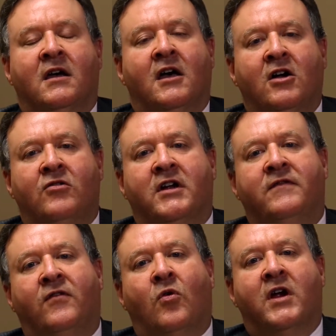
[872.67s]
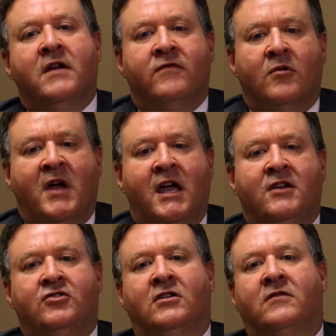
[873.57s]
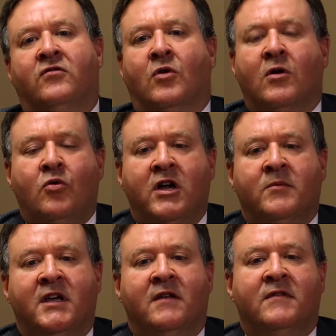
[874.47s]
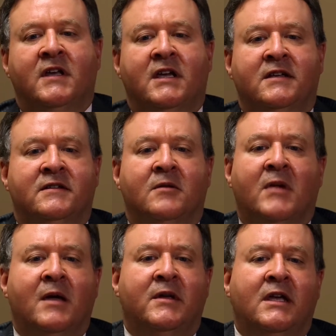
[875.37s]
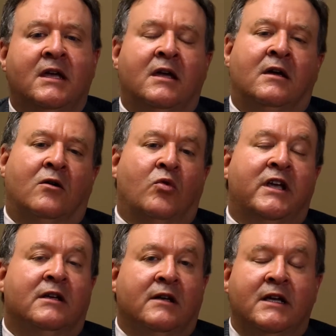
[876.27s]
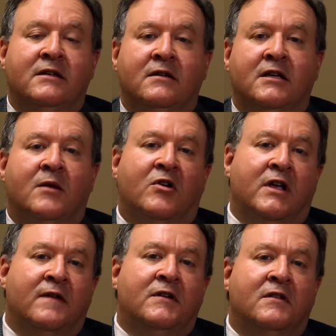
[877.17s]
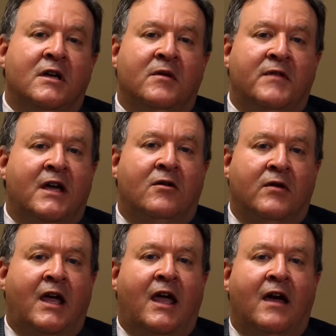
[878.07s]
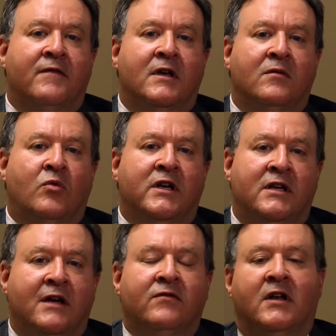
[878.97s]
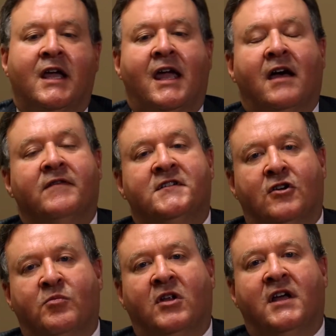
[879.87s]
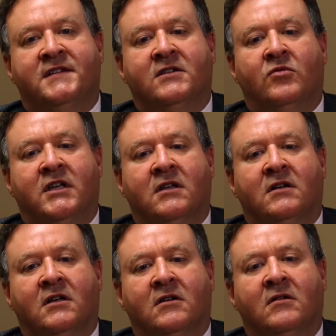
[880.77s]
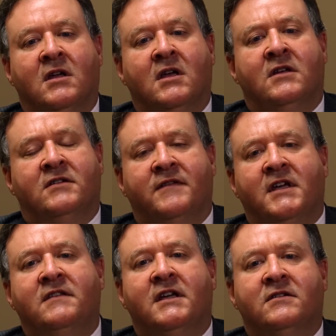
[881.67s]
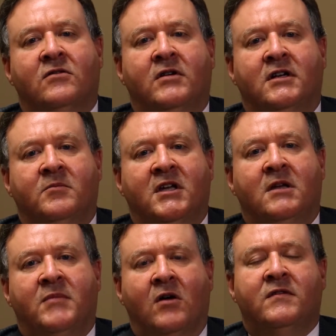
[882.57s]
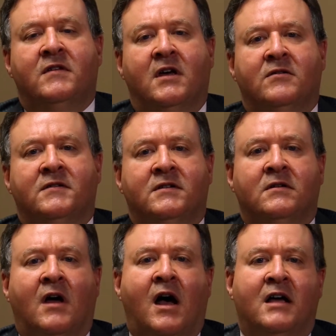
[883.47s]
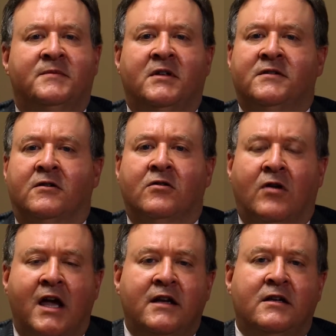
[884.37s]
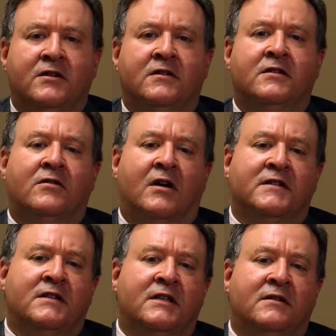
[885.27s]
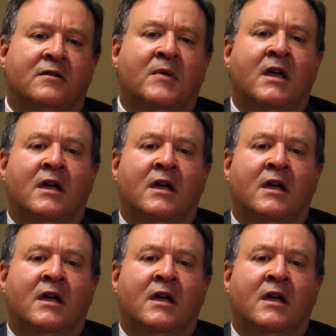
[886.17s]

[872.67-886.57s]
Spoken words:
hungry for information, for equipment and things that maybe we could lend to them or give to them that they don't have, that we definitely have surplus that we could do. So I think that's going to be, both of those hospitals are great additions to our system.